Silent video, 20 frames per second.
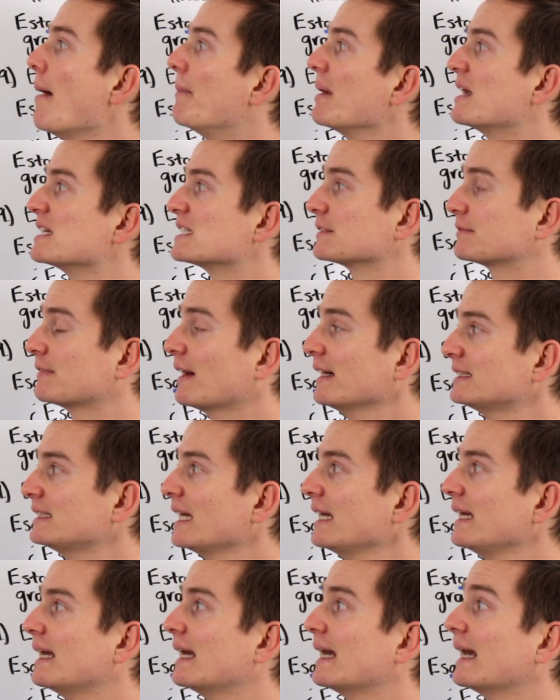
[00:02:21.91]
Because if I
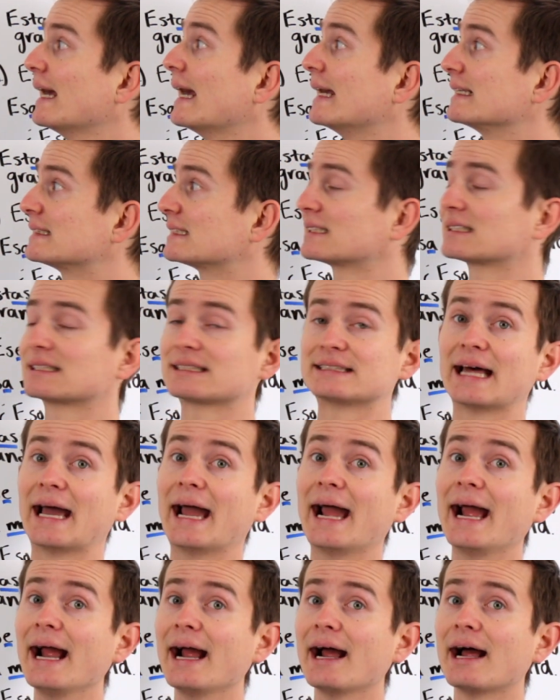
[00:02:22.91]
say
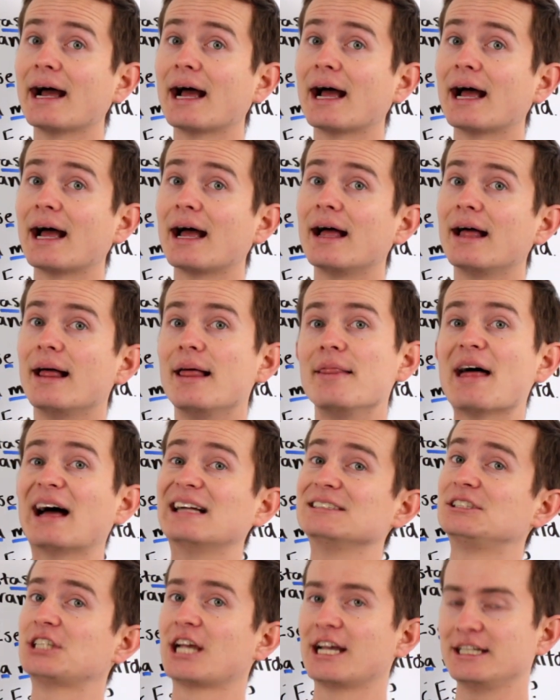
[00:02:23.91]
este,
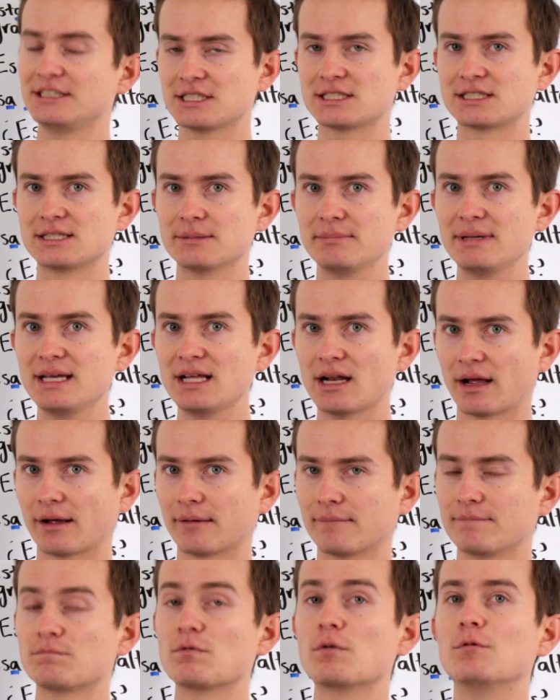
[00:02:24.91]
that changes the meaning
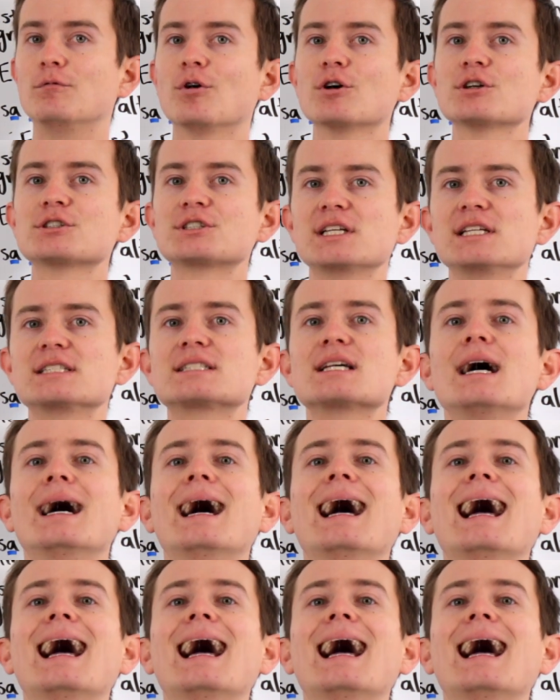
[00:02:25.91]
versus